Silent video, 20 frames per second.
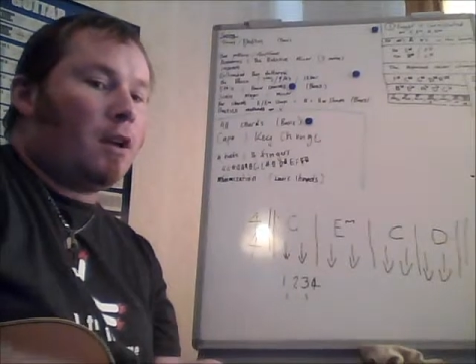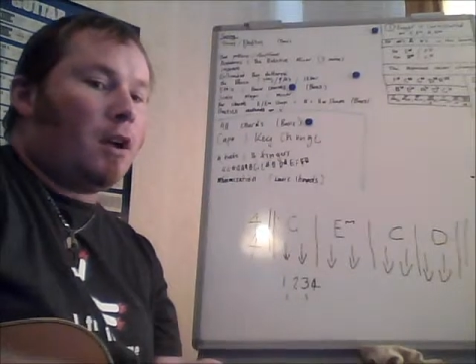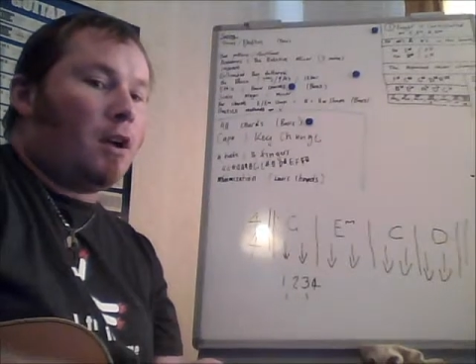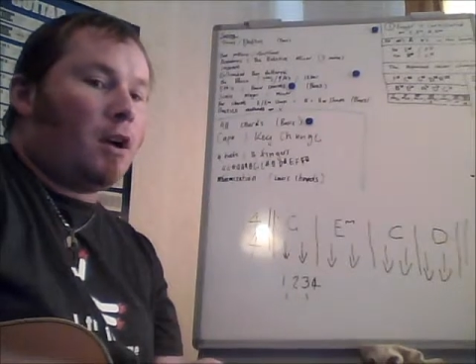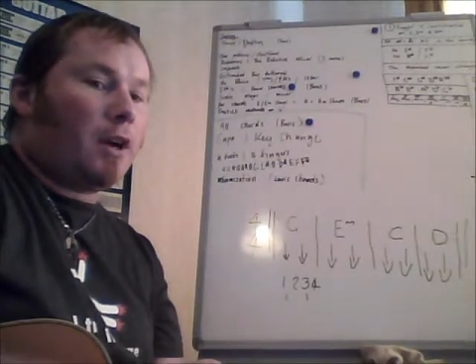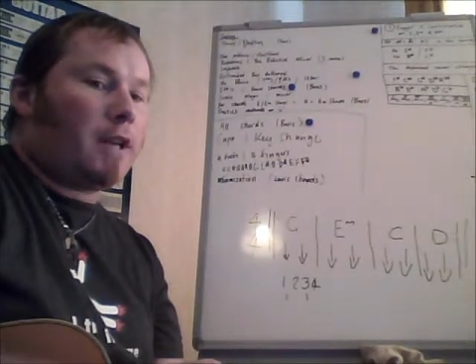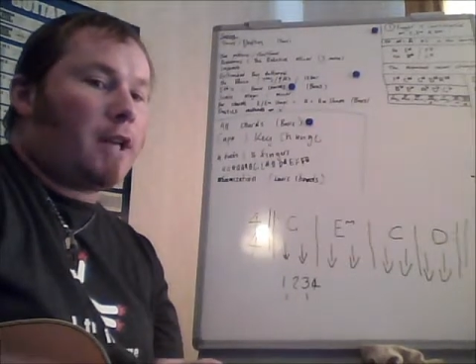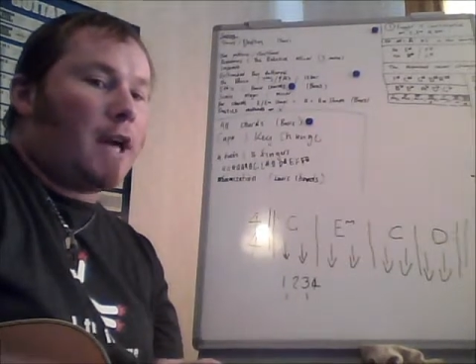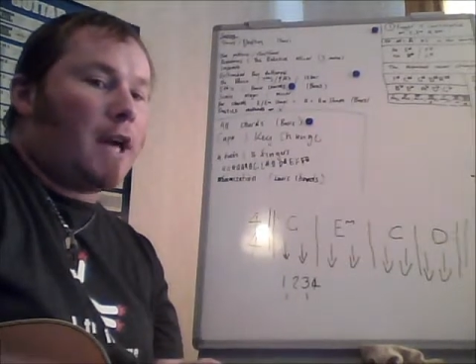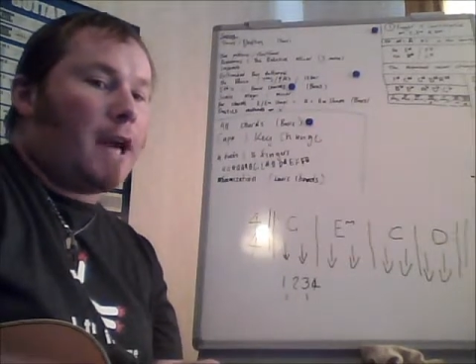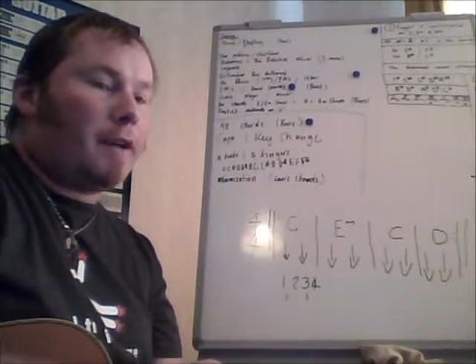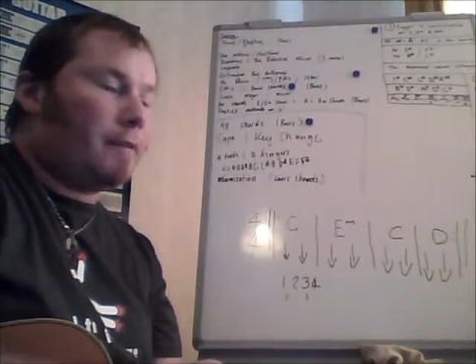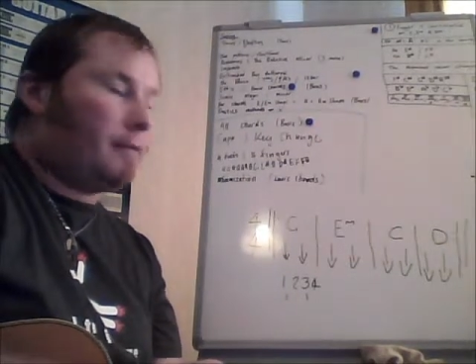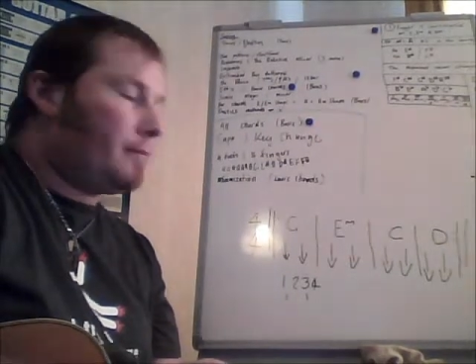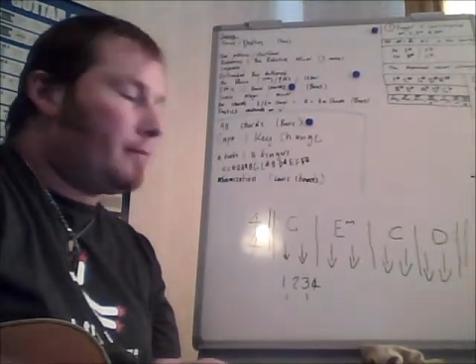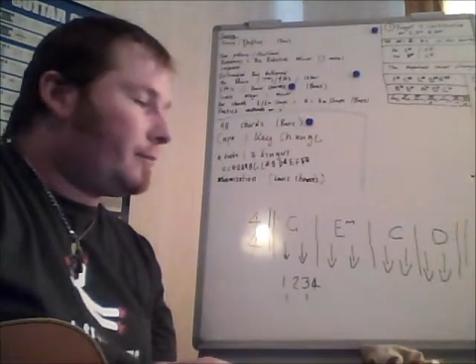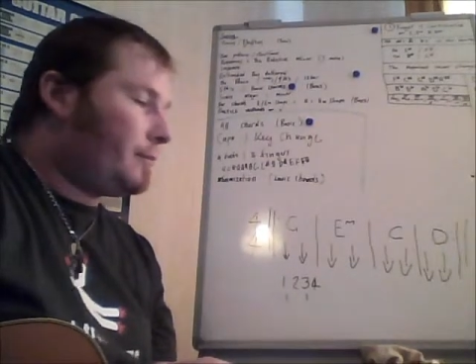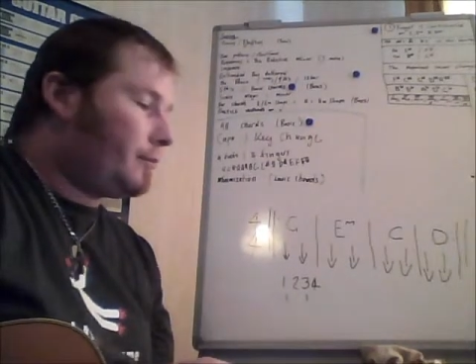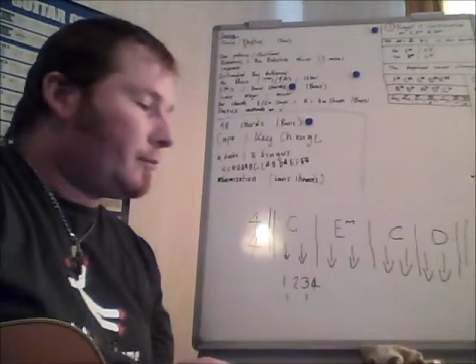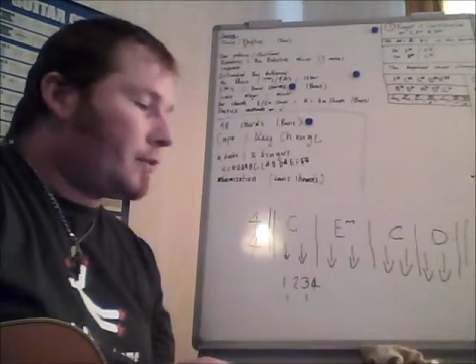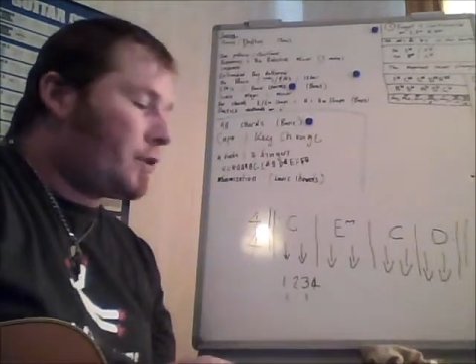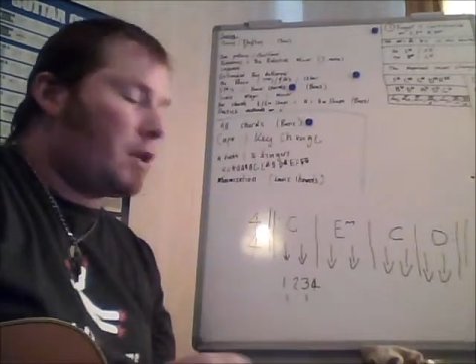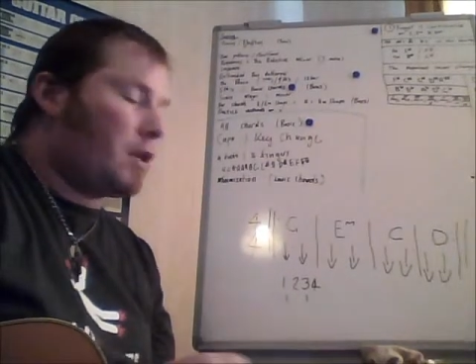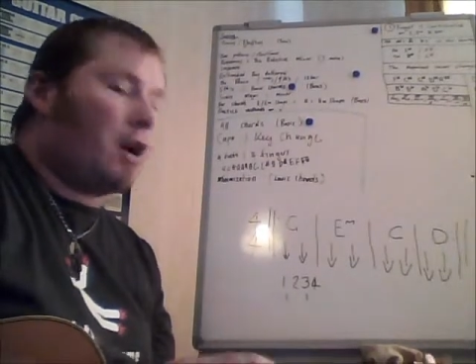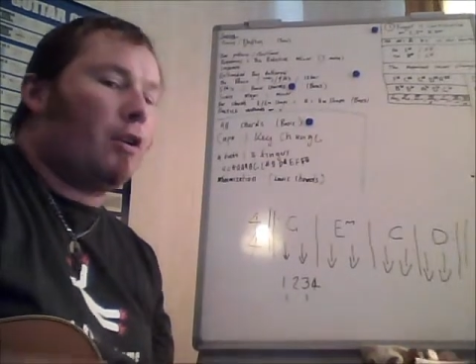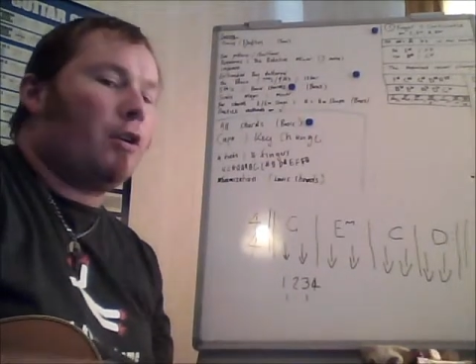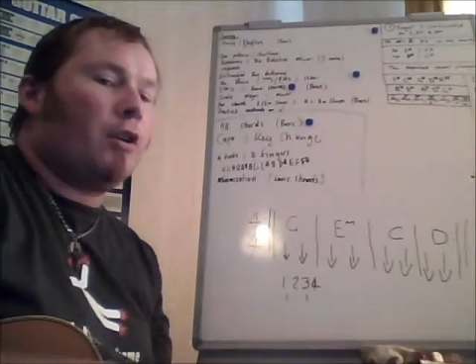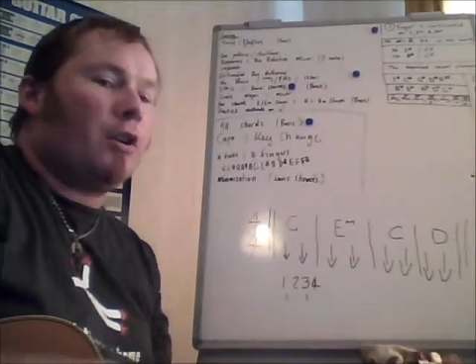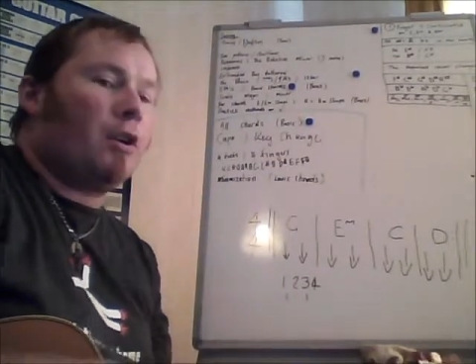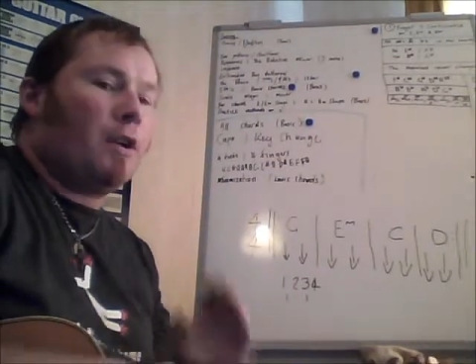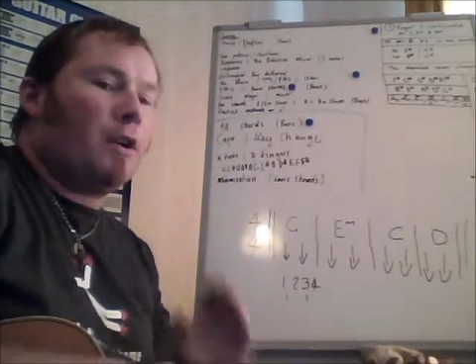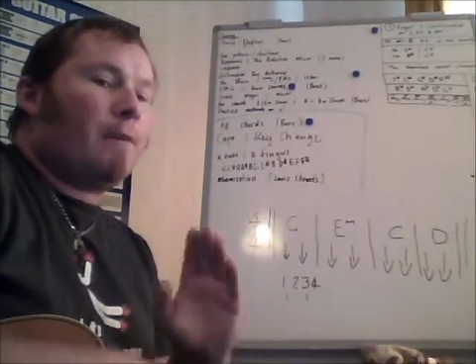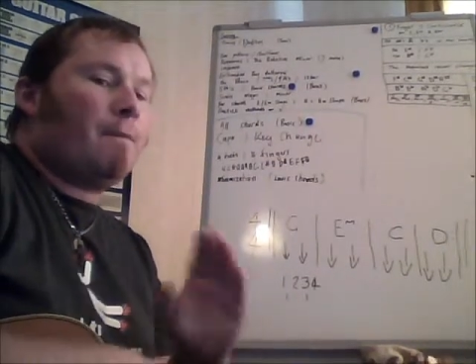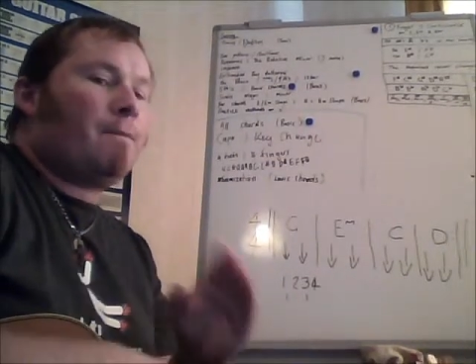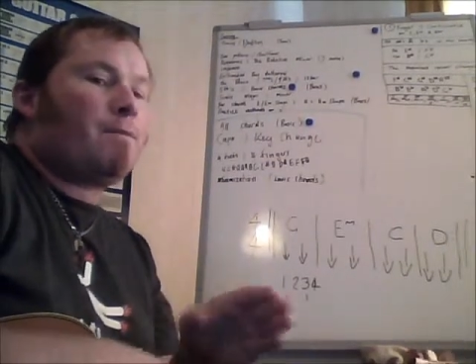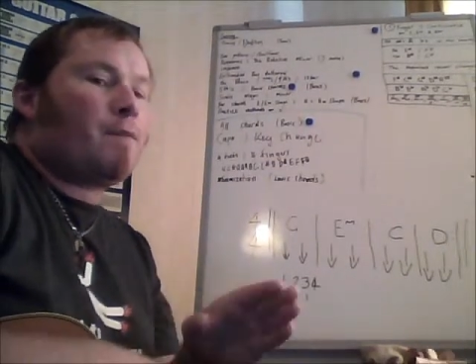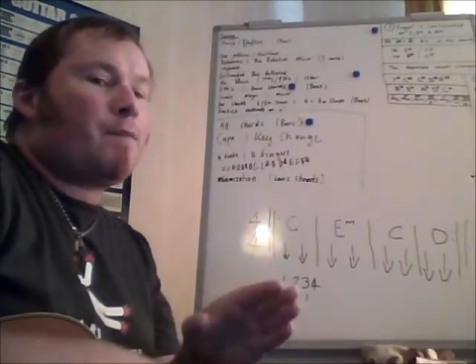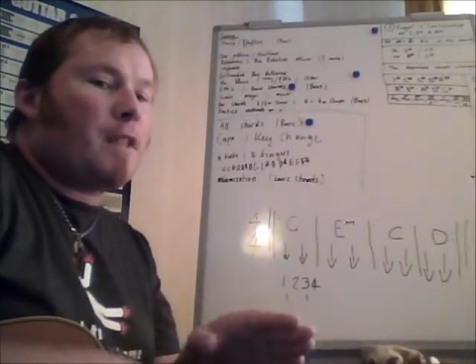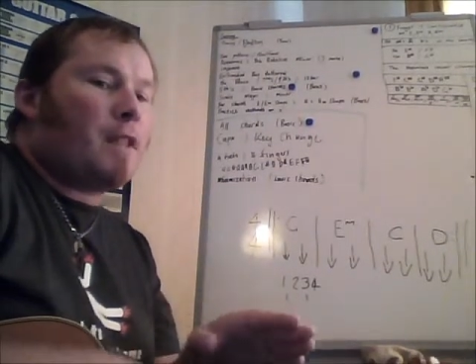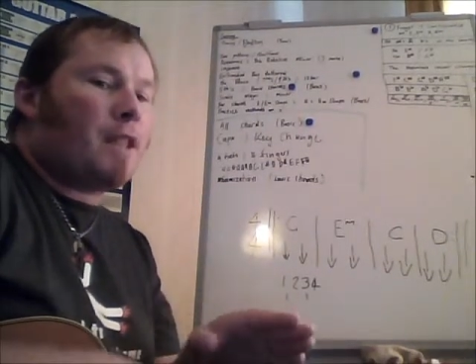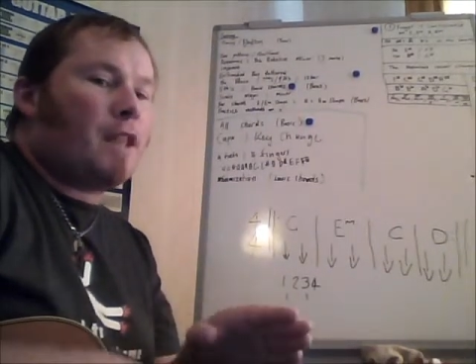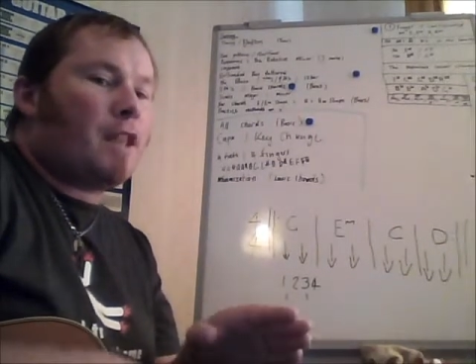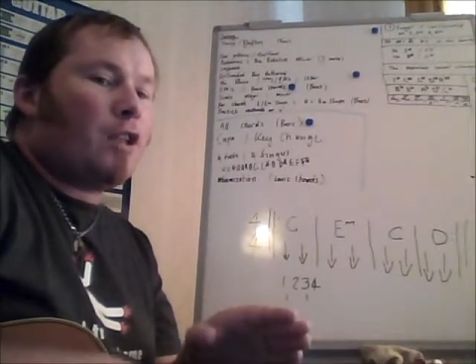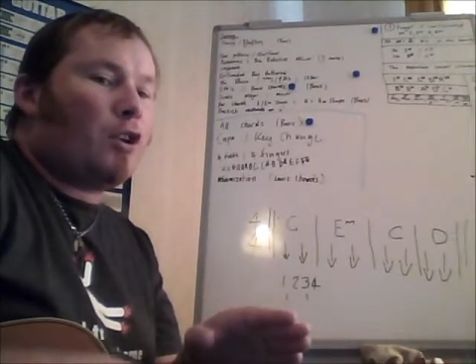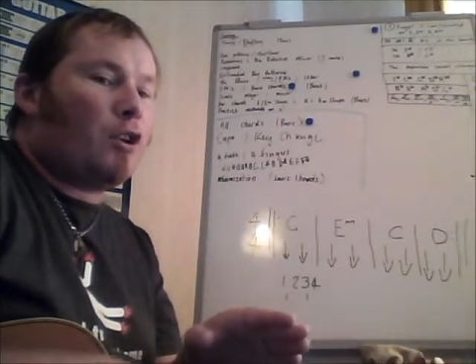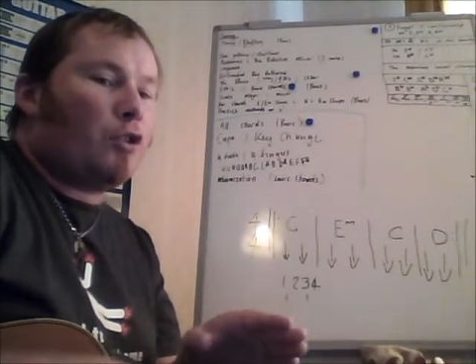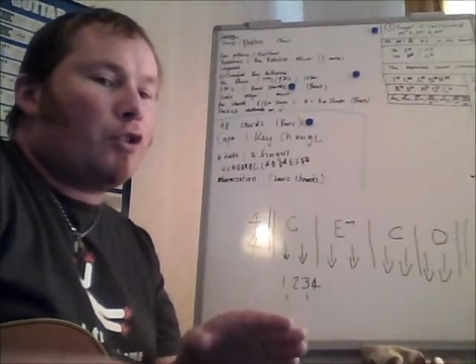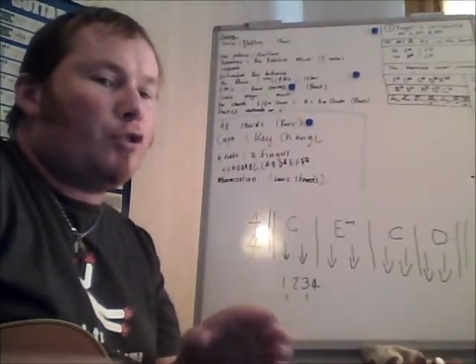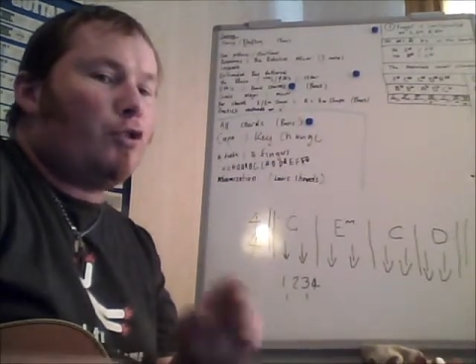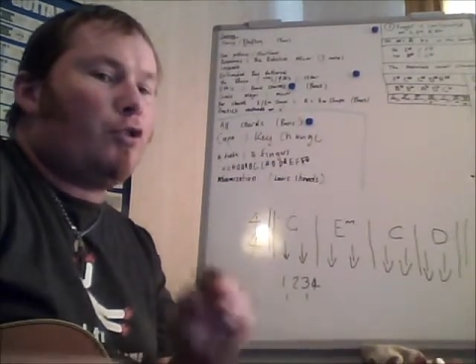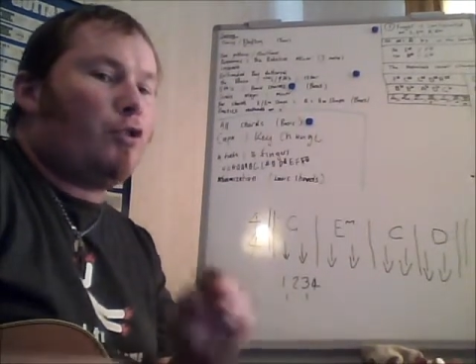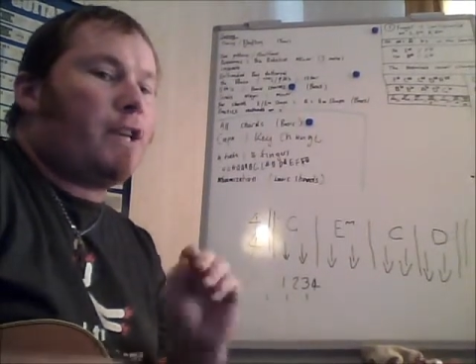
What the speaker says: Okay, so you